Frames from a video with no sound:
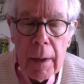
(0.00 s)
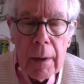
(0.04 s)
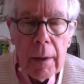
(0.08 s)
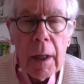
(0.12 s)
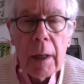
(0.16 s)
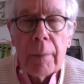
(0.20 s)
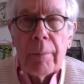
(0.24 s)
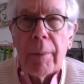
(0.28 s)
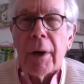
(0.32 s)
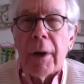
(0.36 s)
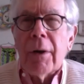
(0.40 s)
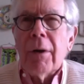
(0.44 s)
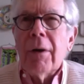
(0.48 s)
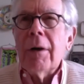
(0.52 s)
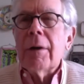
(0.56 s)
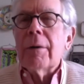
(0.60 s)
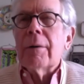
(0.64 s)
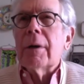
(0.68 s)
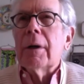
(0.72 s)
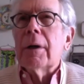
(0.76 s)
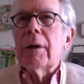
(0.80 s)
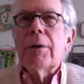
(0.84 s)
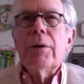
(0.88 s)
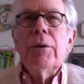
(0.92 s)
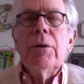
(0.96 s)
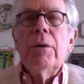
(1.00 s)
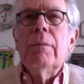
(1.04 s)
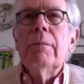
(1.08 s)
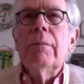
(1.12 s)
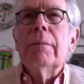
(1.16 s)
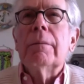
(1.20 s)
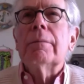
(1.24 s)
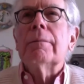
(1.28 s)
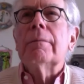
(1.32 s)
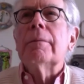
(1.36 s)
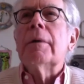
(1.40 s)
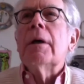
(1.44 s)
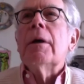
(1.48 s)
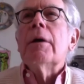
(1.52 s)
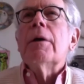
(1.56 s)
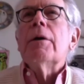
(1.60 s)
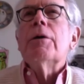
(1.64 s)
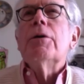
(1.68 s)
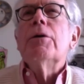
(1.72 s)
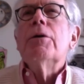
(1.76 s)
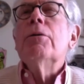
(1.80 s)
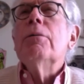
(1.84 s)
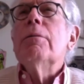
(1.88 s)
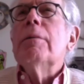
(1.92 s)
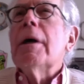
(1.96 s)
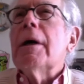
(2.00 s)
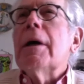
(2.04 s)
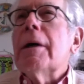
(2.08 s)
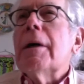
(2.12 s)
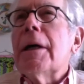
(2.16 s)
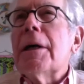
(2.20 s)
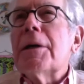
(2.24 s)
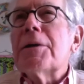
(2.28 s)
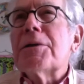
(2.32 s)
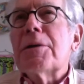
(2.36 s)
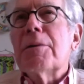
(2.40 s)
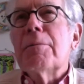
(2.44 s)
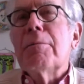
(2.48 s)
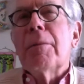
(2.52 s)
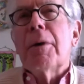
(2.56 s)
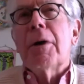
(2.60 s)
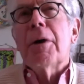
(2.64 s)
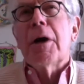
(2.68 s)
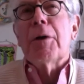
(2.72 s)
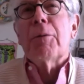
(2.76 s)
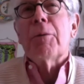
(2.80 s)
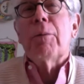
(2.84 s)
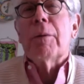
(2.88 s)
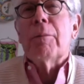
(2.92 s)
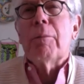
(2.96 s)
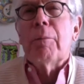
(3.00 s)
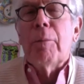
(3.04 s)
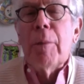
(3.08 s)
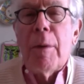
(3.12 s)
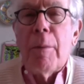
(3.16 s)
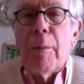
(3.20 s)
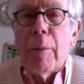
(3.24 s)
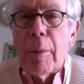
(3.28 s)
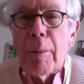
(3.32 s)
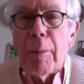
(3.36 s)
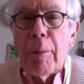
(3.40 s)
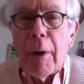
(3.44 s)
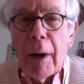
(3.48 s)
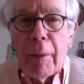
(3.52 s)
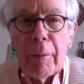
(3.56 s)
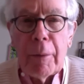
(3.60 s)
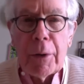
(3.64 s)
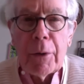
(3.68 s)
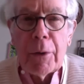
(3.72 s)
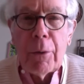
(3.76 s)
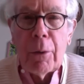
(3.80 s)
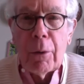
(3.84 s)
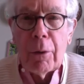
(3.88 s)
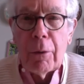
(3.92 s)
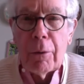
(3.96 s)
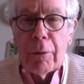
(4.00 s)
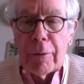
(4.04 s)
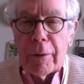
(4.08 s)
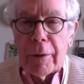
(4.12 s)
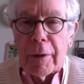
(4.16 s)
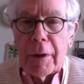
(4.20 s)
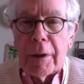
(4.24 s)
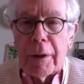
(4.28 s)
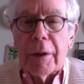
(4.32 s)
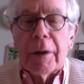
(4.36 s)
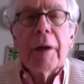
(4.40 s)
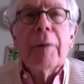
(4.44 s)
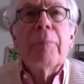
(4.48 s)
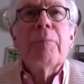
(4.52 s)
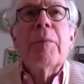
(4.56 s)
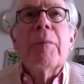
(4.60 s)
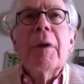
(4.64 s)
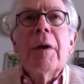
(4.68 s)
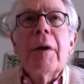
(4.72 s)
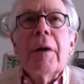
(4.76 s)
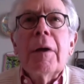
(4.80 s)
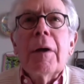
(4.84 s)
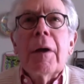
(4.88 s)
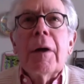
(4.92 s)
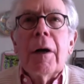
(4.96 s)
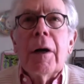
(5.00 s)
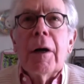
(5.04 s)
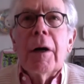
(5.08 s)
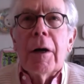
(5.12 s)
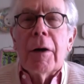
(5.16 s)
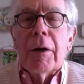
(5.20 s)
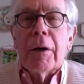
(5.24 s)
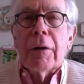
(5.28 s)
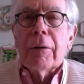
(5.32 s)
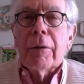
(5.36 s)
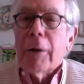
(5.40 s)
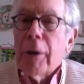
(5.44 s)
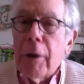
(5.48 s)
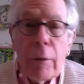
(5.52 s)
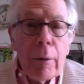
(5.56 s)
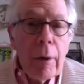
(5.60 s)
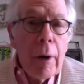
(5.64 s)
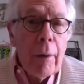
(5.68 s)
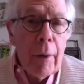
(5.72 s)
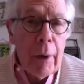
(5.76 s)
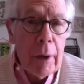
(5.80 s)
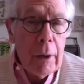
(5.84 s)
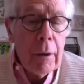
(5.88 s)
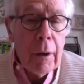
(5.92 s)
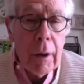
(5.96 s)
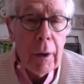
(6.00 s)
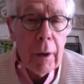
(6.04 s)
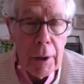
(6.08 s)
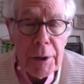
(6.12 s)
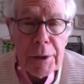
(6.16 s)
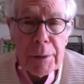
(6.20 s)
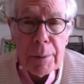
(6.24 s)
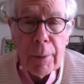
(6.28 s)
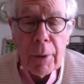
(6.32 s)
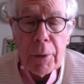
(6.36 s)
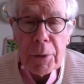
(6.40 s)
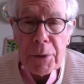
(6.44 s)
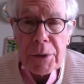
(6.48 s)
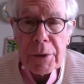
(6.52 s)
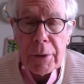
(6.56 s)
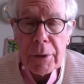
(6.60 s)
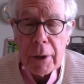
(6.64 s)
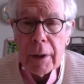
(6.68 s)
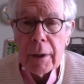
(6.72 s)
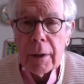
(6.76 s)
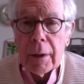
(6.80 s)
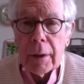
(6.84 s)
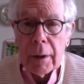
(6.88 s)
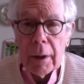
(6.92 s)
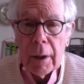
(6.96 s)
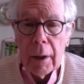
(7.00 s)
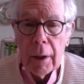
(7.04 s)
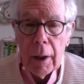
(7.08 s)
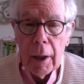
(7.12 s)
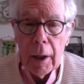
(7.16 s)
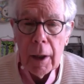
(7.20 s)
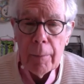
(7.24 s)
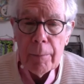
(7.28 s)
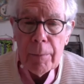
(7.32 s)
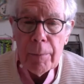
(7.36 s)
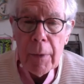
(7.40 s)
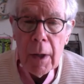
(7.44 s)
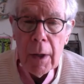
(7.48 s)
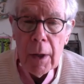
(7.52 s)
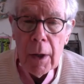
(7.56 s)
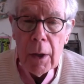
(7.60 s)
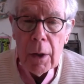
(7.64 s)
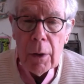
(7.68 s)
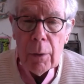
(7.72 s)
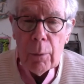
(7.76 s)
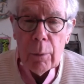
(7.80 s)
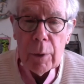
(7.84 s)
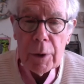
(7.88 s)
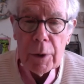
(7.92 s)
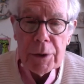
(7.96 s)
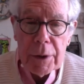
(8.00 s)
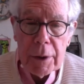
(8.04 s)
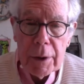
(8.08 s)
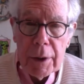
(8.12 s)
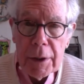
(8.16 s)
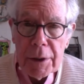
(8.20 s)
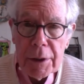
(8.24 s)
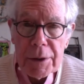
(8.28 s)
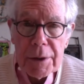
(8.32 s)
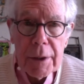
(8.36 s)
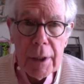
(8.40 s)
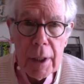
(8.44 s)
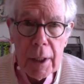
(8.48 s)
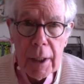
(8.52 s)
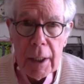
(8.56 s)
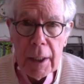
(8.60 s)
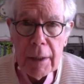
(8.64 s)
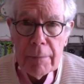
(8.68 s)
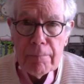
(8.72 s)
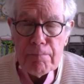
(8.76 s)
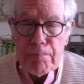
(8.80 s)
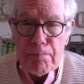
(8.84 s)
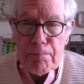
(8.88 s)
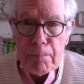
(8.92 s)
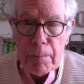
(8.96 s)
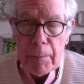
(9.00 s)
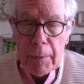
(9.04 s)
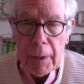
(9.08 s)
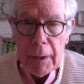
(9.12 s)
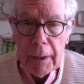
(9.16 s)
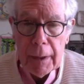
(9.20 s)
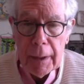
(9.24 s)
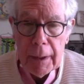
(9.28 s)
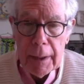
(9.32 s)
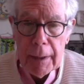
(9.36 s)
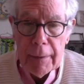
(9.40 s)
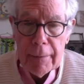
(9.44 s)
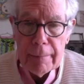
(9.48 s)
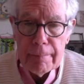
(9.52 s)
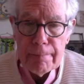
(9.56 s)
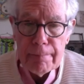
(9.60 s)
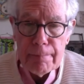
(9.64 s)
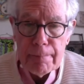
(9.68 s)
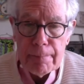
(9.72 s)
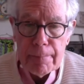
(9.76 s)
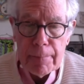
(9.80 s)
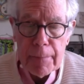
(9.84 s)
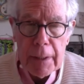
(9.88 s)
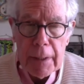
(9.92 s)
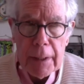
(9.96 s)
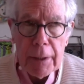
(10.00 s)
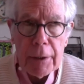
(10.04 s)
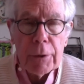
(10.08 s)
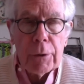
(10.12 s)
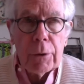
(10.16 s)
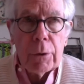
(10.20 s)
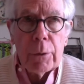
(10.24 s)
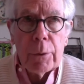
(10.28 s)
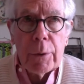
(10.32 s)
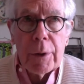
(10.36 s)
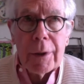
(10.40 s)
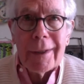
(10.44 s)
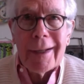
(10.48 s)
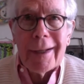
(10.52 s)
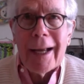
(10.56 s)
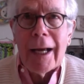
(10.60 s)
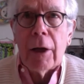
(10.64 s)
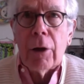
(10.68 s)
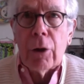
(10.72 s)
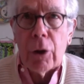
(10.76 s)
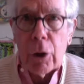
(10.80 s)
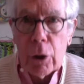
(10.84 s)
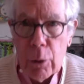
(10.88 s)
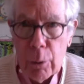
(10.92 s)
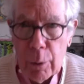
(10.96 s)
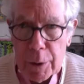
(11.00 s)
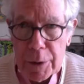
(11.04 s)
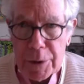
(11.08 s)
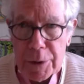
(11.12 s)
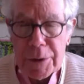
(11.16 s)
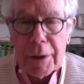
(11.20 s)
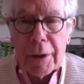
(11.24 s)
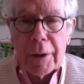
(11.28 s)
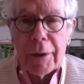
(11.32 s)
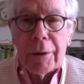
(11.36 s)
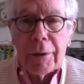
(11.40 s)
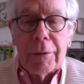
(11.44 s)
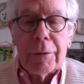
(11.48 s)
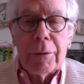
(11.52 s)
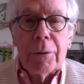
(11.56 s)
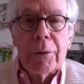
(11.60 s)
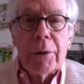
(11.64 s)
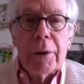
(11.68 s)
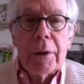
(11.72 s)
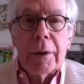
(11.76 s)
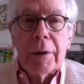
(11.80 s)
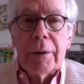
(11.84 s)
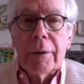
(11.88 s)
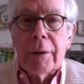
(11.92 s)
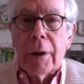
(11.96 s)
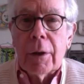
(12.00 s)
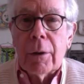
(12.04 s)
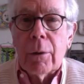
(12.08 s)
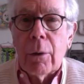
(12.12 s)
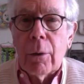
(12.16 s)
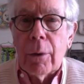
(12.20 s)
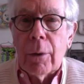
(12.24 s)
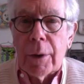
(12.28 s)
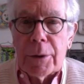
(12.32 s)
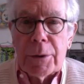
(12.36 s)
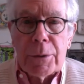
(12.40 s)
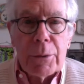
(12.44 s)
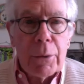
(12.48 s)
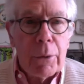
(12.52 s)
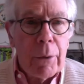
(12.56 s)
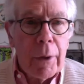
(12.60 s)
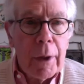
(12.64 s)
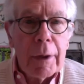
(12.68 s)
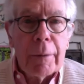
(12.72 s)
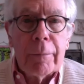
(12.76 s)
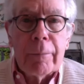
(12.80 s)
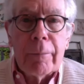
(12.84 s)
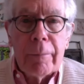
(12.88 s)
And by art, Hume has in mind what we would probably call the literary arts mostly, which in his day included eloquence, it included oratory.